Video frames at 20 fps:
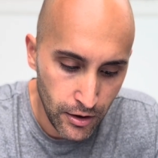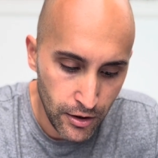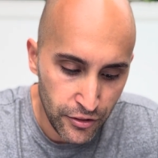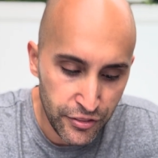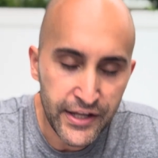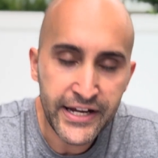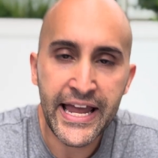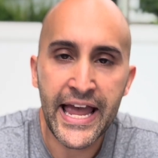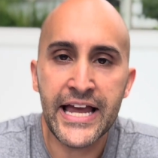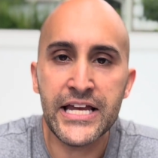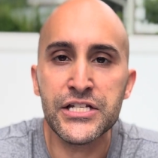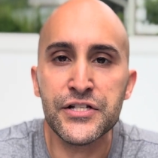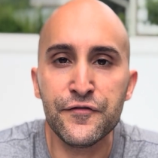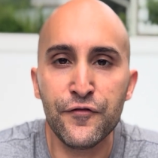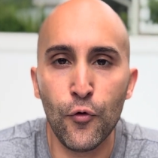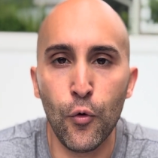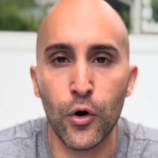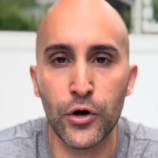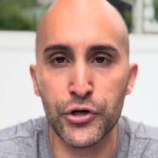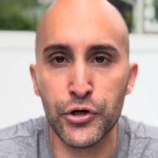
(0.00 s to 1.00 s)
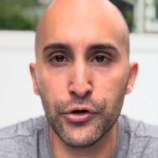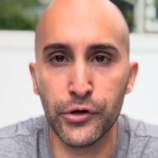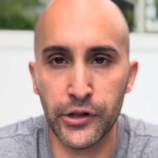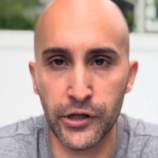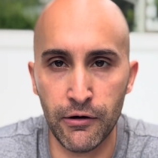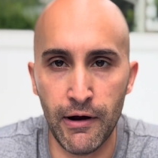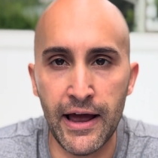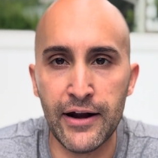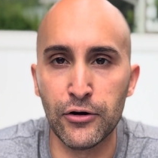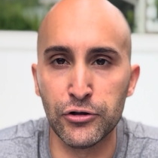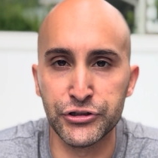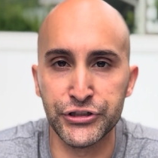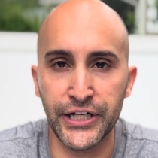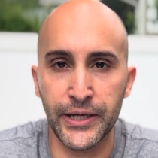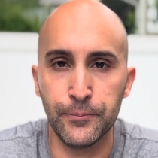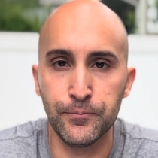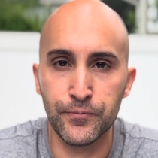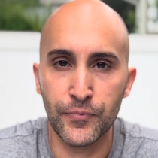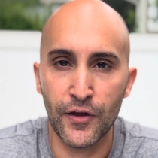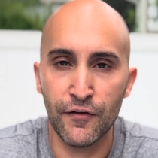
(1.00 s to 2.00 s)
The case for nuclear
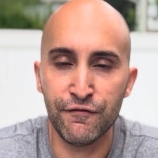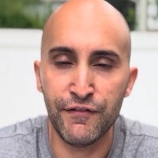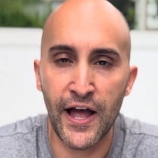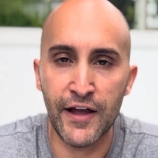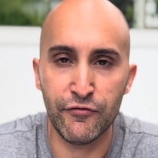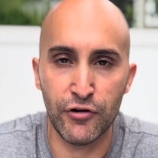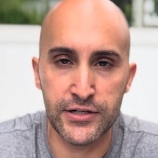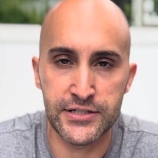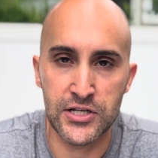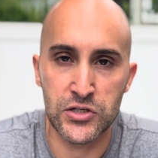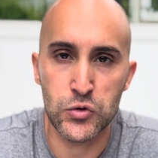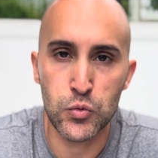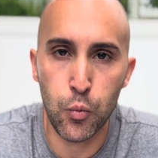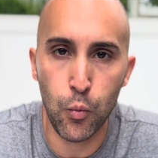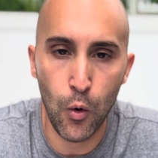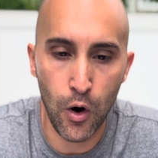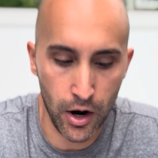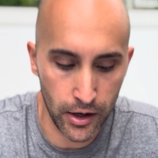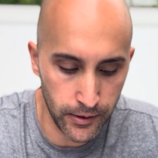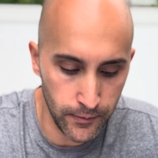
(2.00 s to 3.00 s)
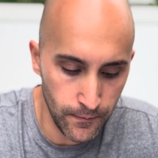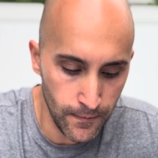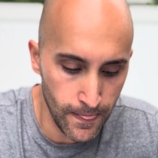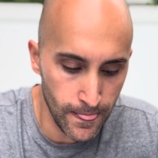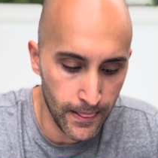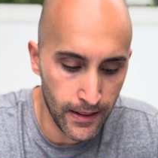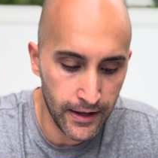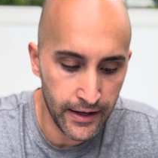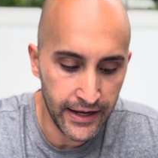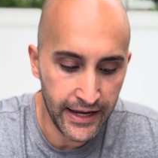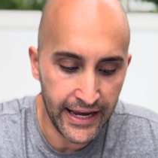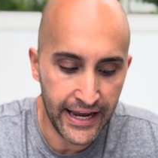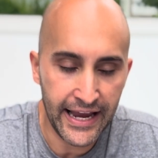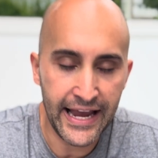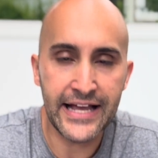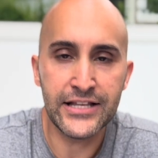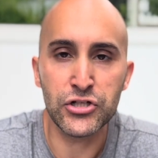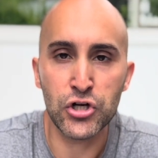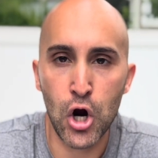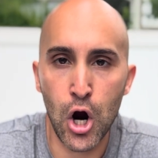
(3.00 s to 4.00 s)
energy. 5 reasons. 1,
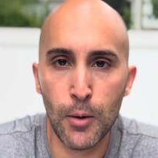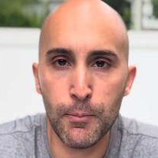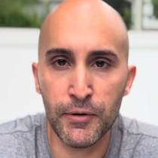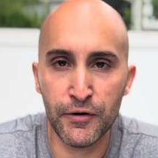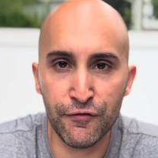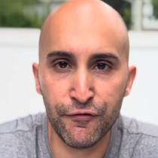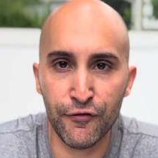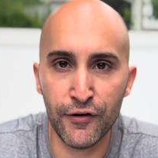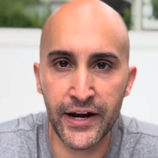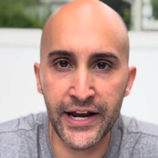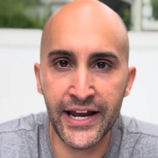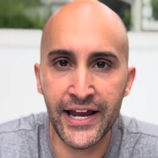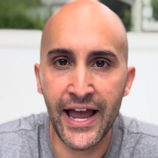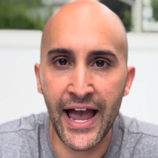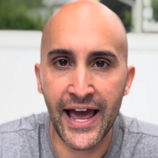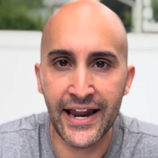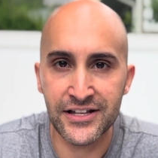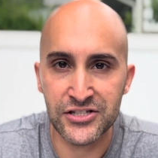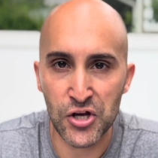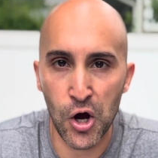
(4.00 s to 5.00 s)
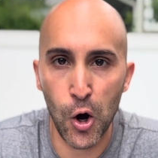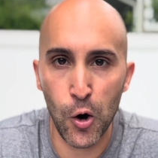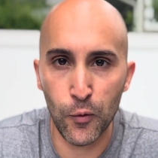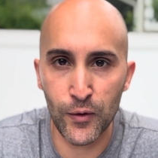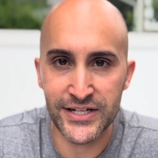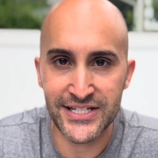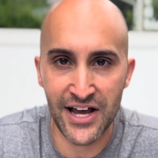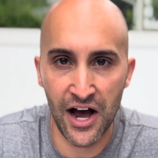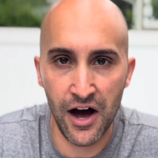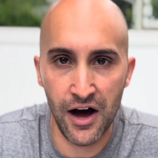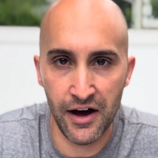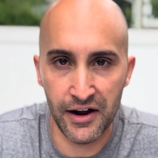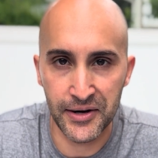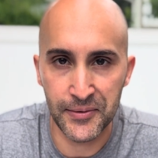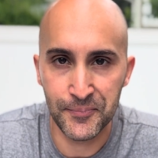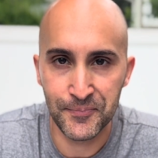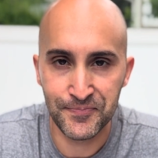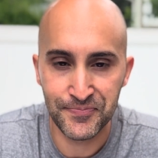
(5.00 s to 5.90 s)
it's carbon-free and it's always on.